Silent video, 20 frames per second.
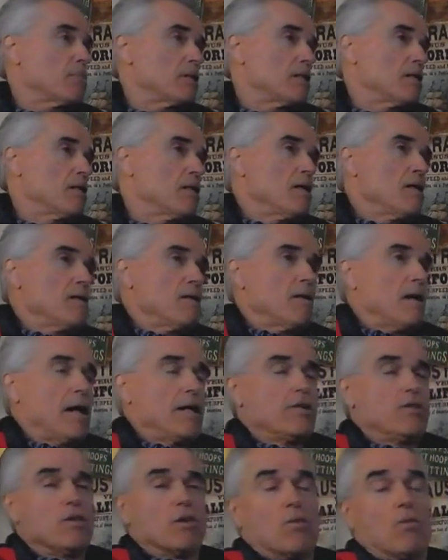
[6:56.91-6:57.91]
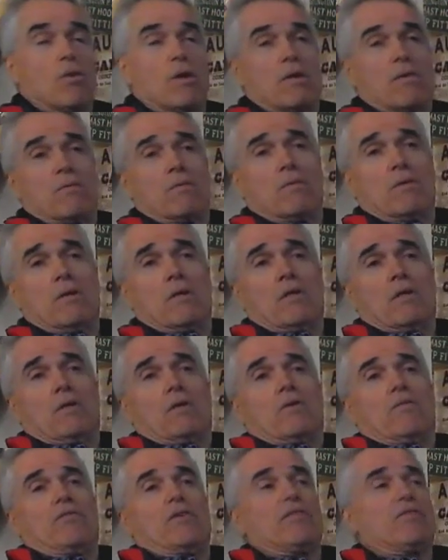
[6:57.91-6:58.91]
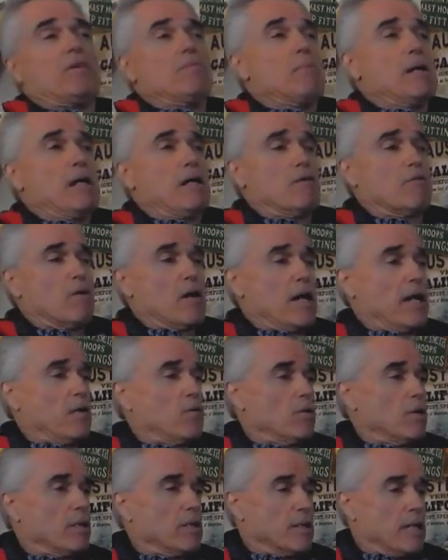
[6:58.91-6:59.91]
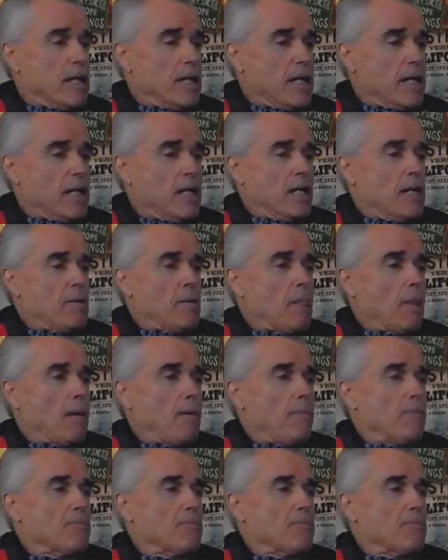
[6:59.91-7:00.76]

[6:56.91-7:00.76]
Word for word: But I took one fifty mile ride one day